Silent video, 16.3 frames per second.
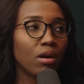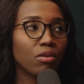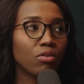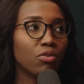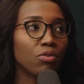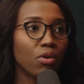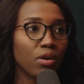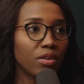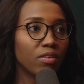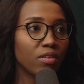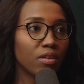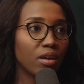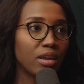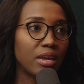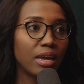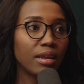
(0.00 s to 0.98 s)
not
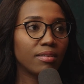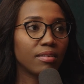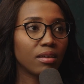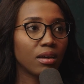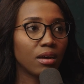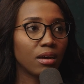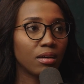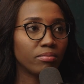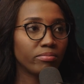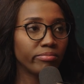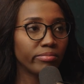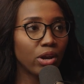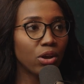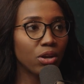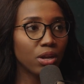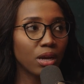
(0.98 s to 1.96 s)
yet
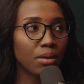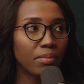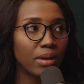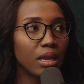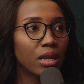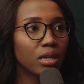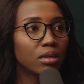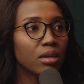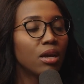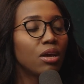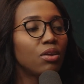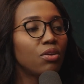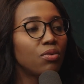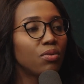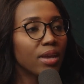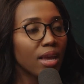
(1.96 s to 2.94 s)
earning $1 million,
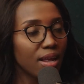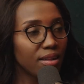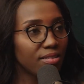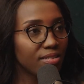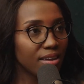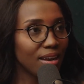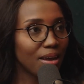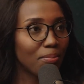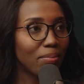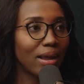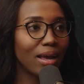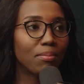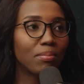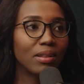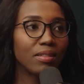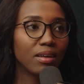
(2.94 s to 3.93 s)
you can still apply,
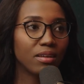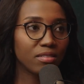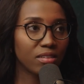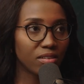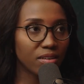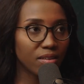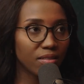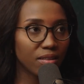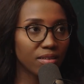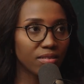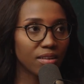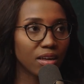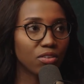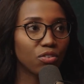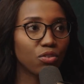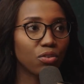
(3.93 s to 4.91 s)
but there are certain things
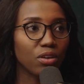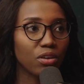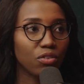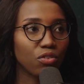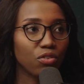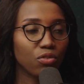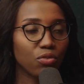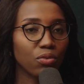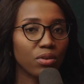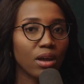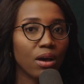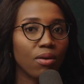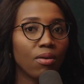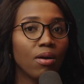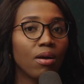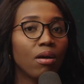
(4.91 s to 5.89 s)
that you need to do
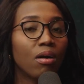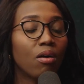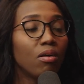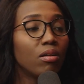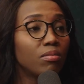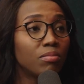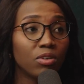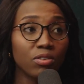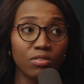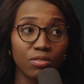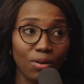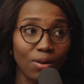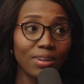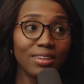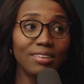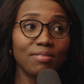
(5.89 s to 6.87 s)
now. Almost
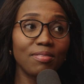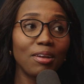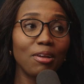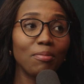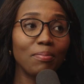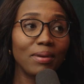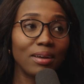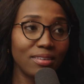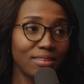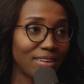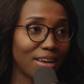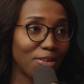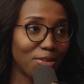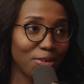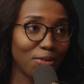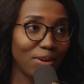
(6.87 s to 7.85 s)
all developers, I
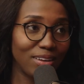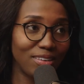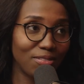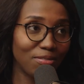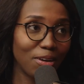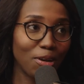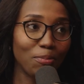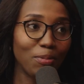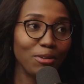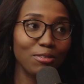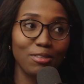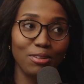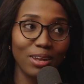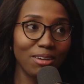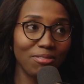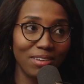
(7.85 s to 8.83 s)
don't know a developer who's
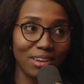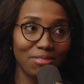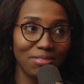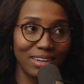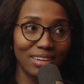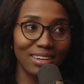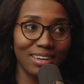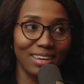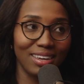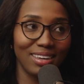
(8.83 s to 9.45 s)
not a VAT vendor.